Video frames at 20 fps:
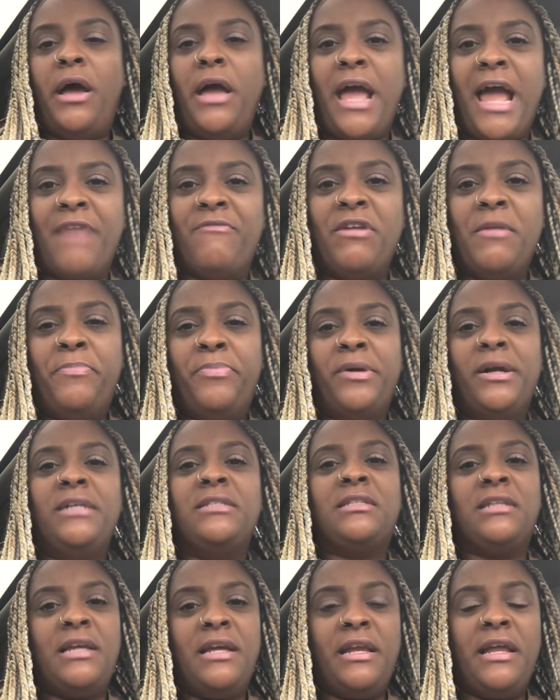Every
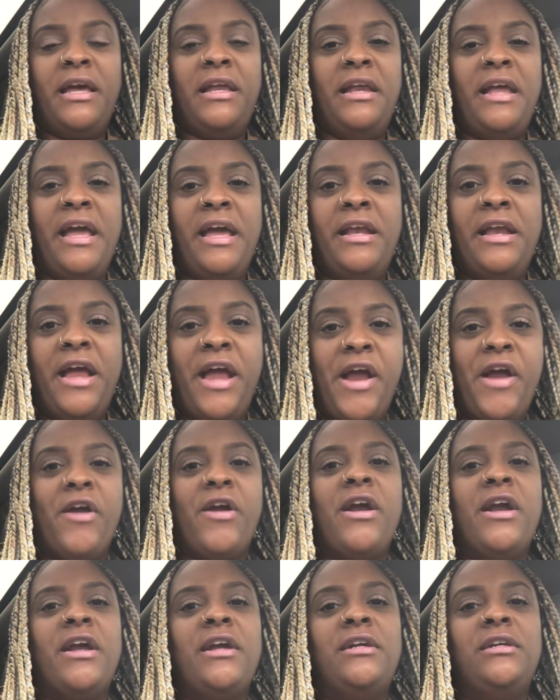president
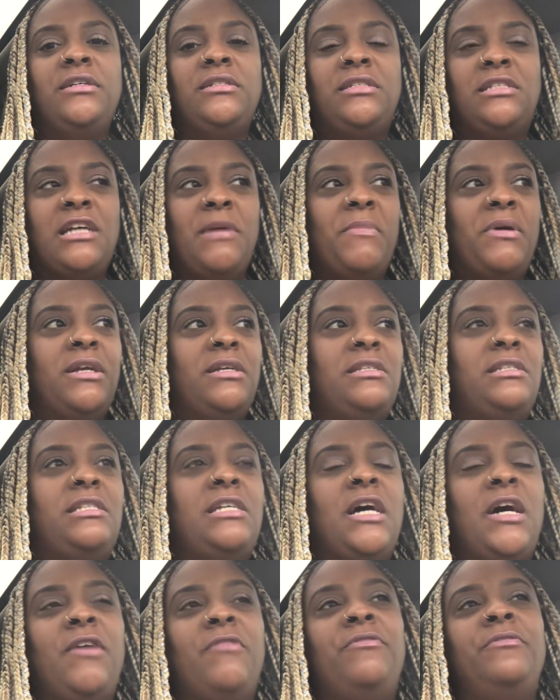inherit some of the
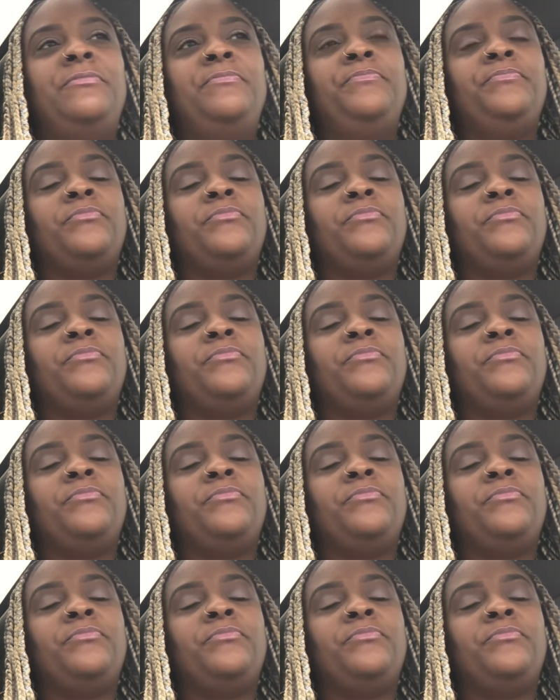stuff